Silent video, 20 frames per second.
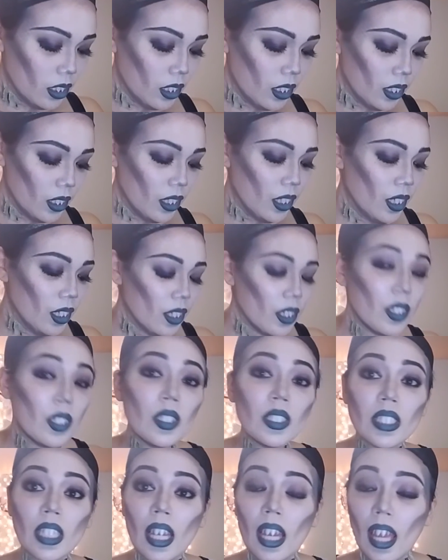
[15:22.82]

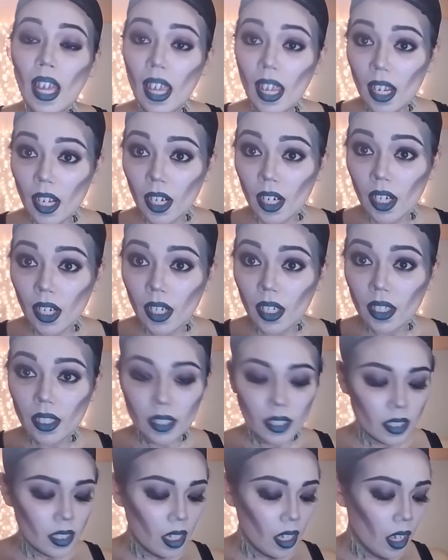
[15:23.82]
use a hanger
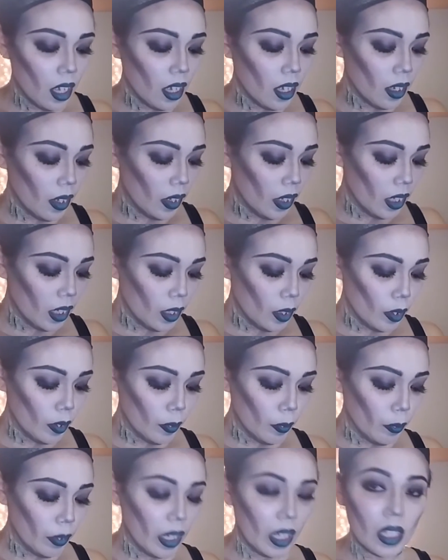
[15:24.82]
to
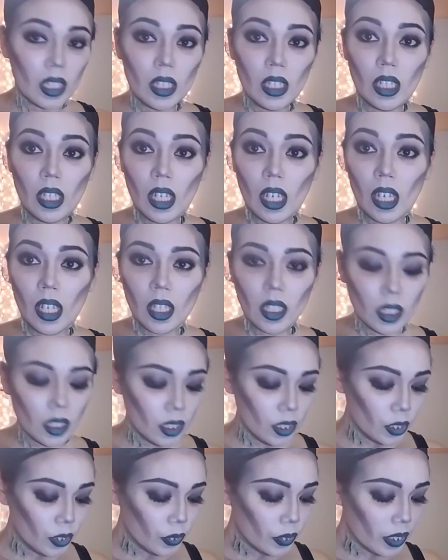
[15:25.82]
make the angler
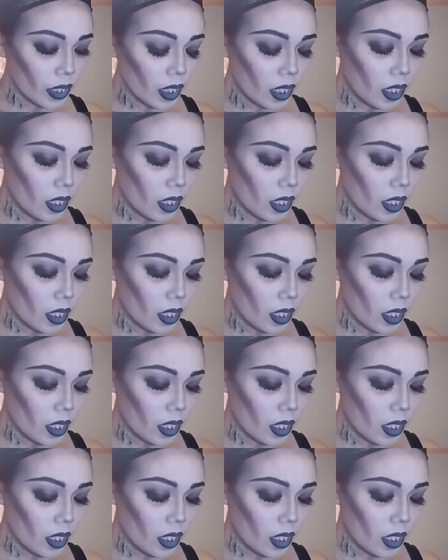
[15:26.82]
lure.